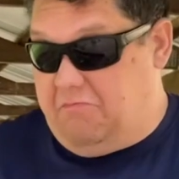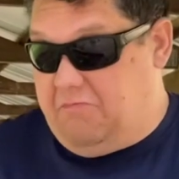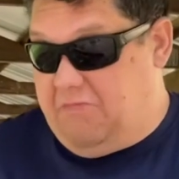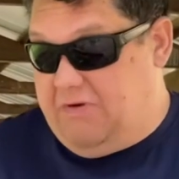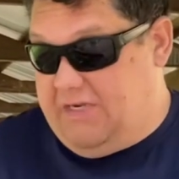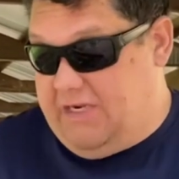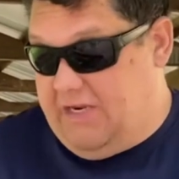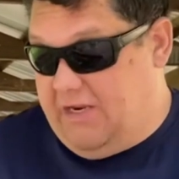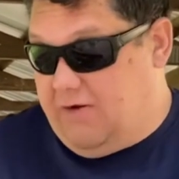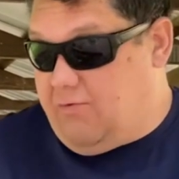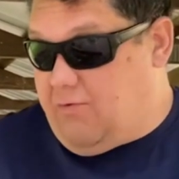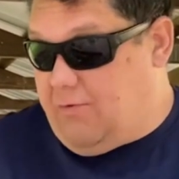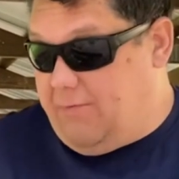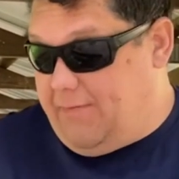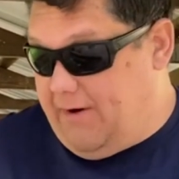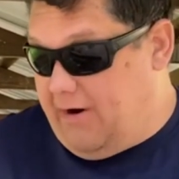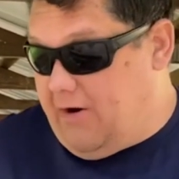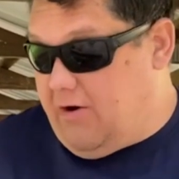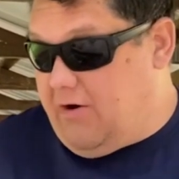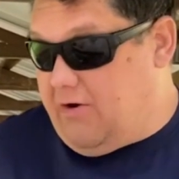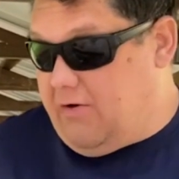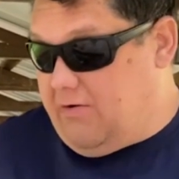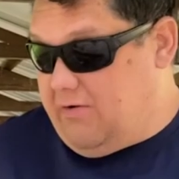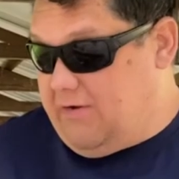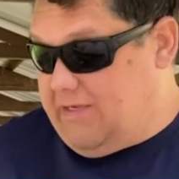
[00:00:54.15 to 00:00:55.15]
did
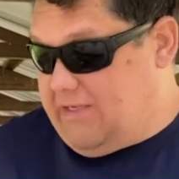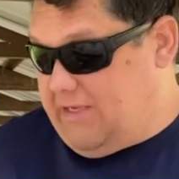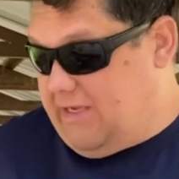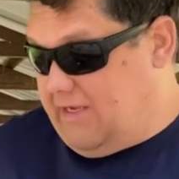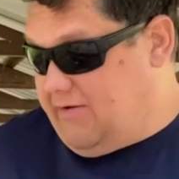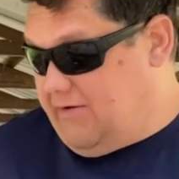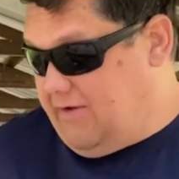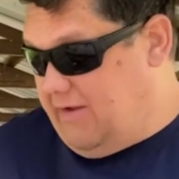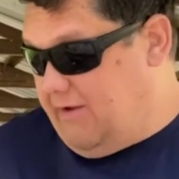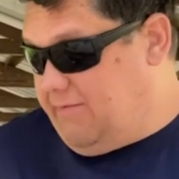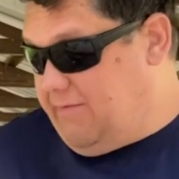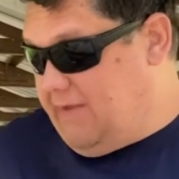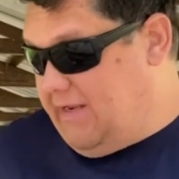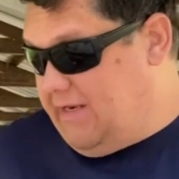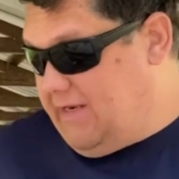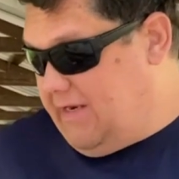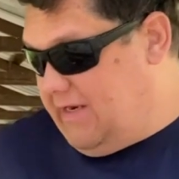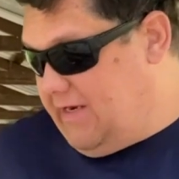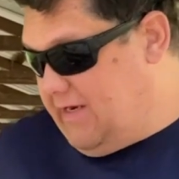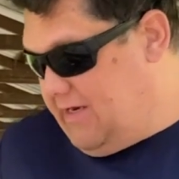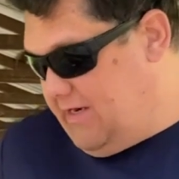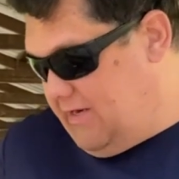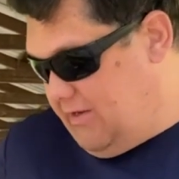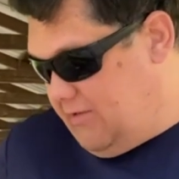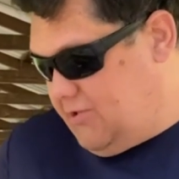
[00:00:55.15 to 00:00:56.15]
repair it, or at least they claim they did,
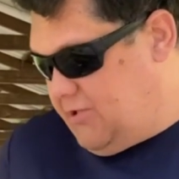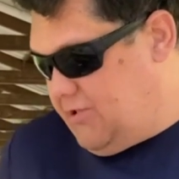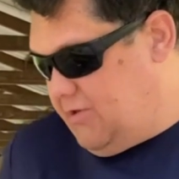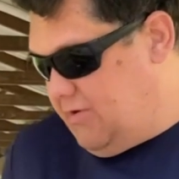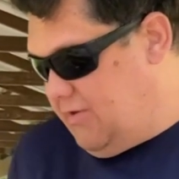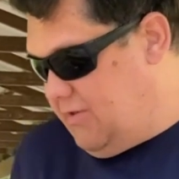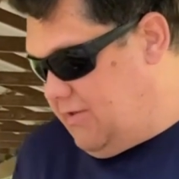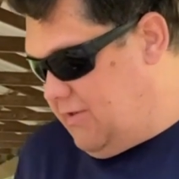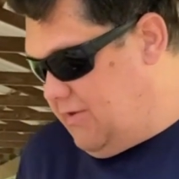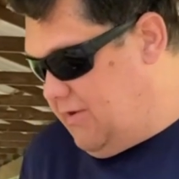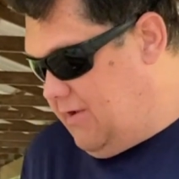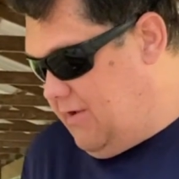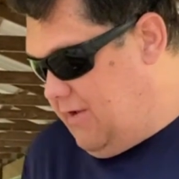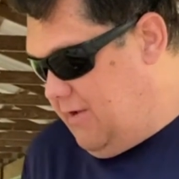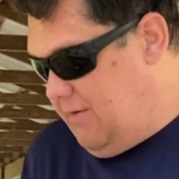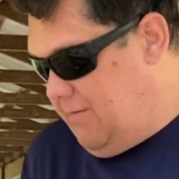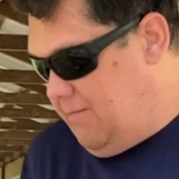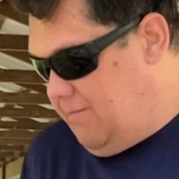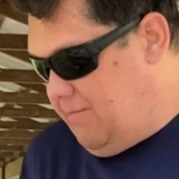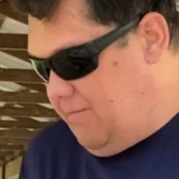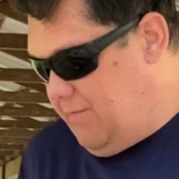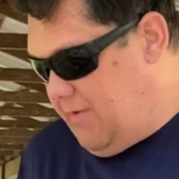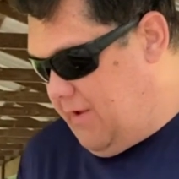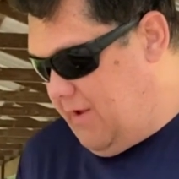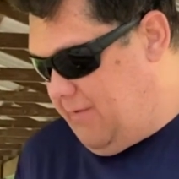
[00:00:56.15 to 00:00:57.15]
and I'll show you the
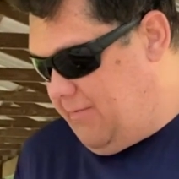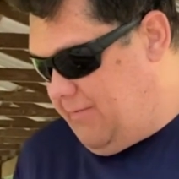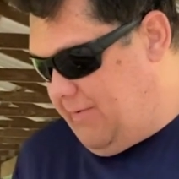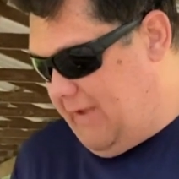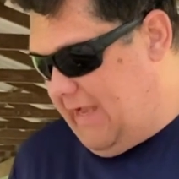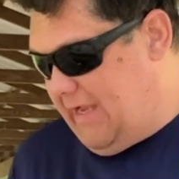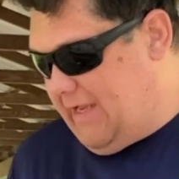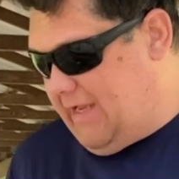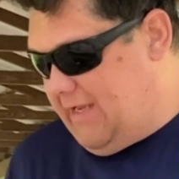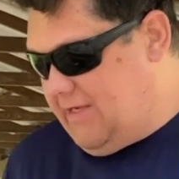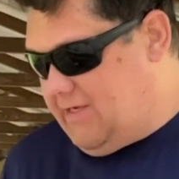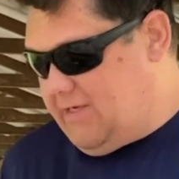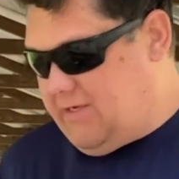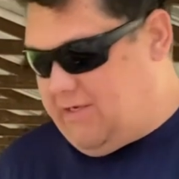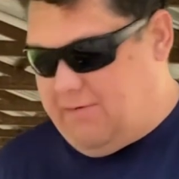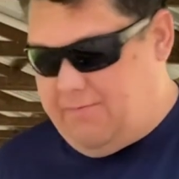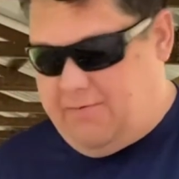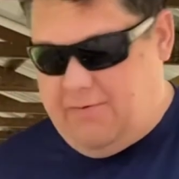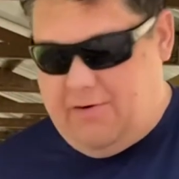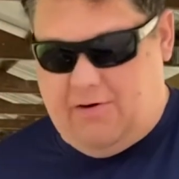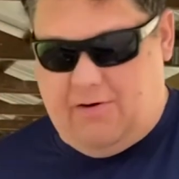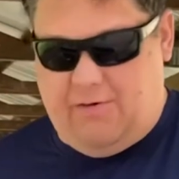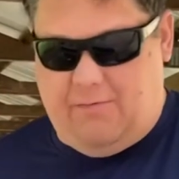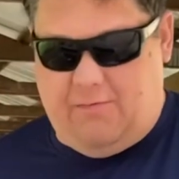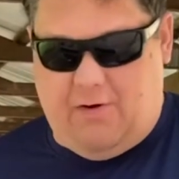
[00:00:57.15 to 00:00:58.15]
packing slip
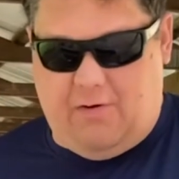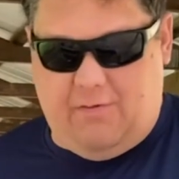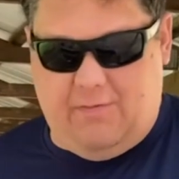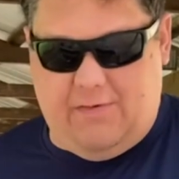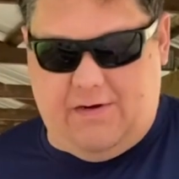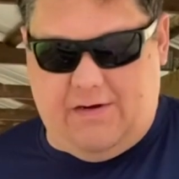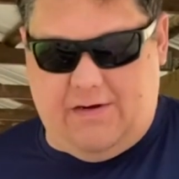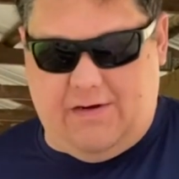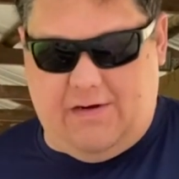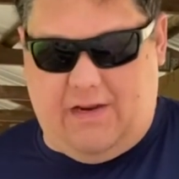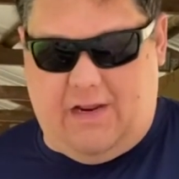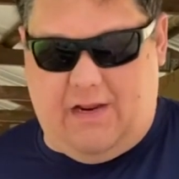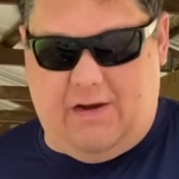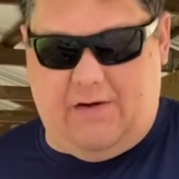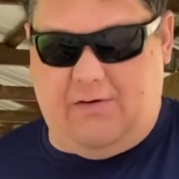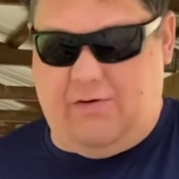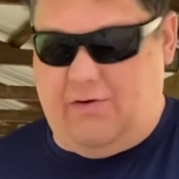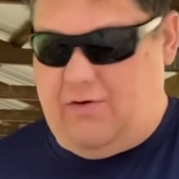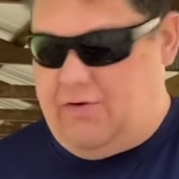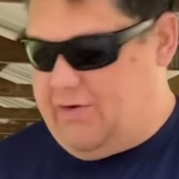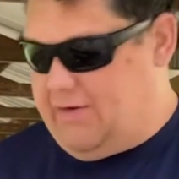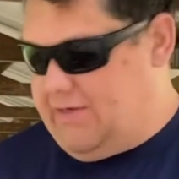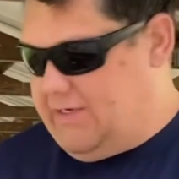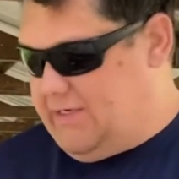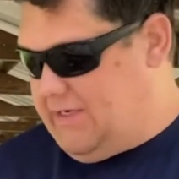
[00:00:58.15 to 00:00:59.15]
here in a moment, and
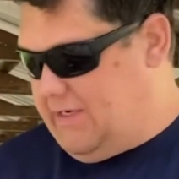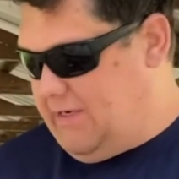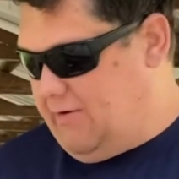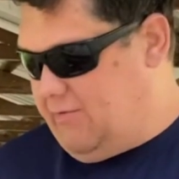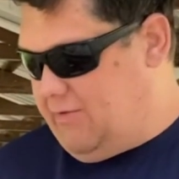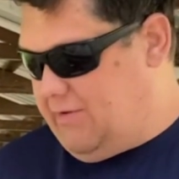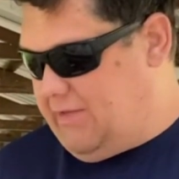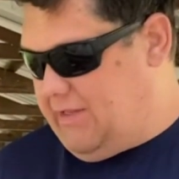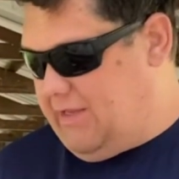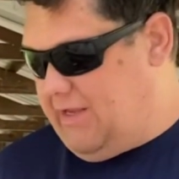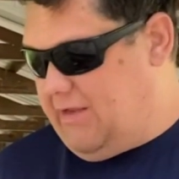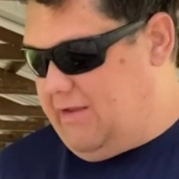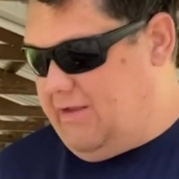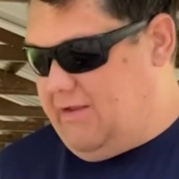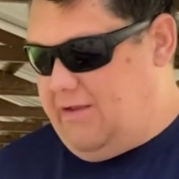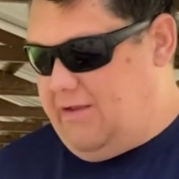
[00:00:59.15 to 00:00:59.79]
you can see what they